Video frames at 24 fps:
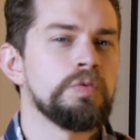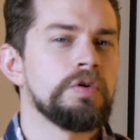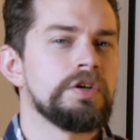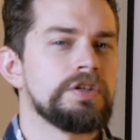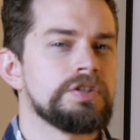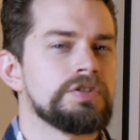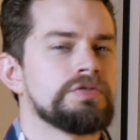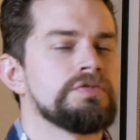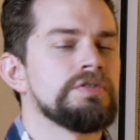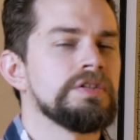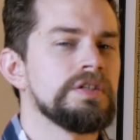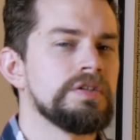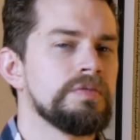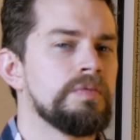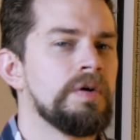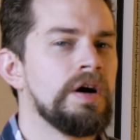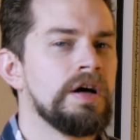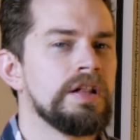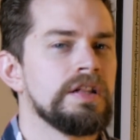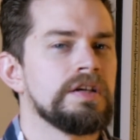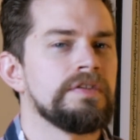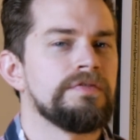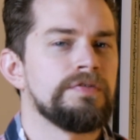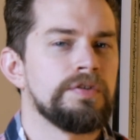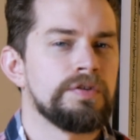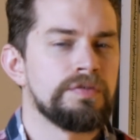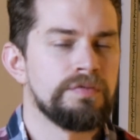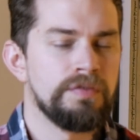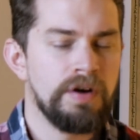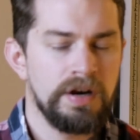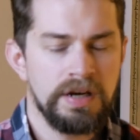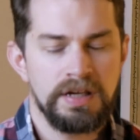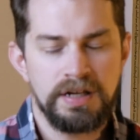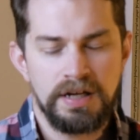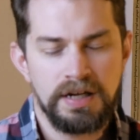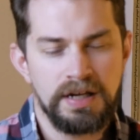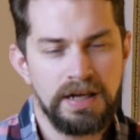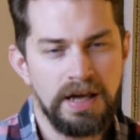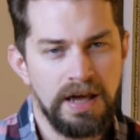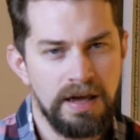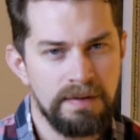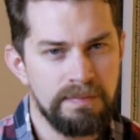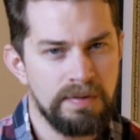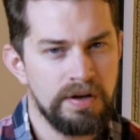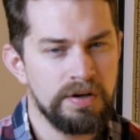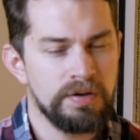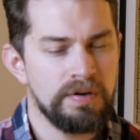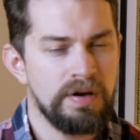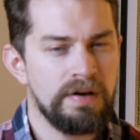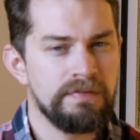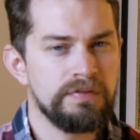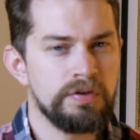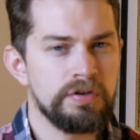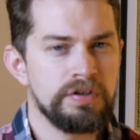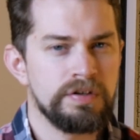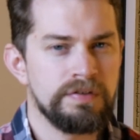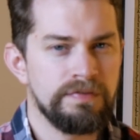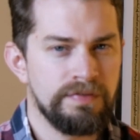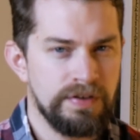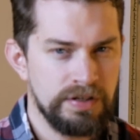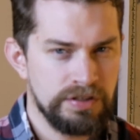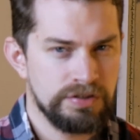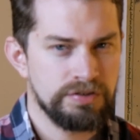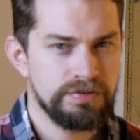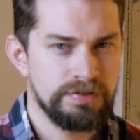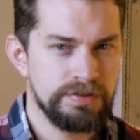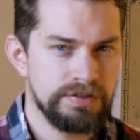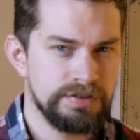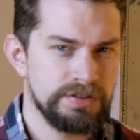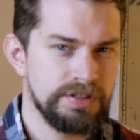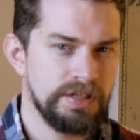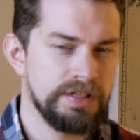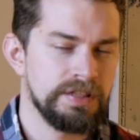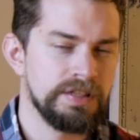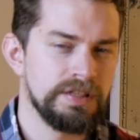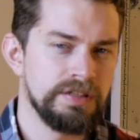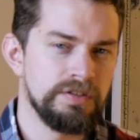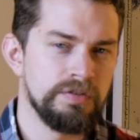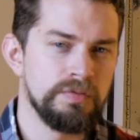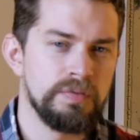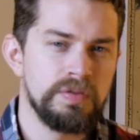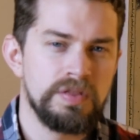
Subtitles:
works really well if you're running a game and you have your adventurers and you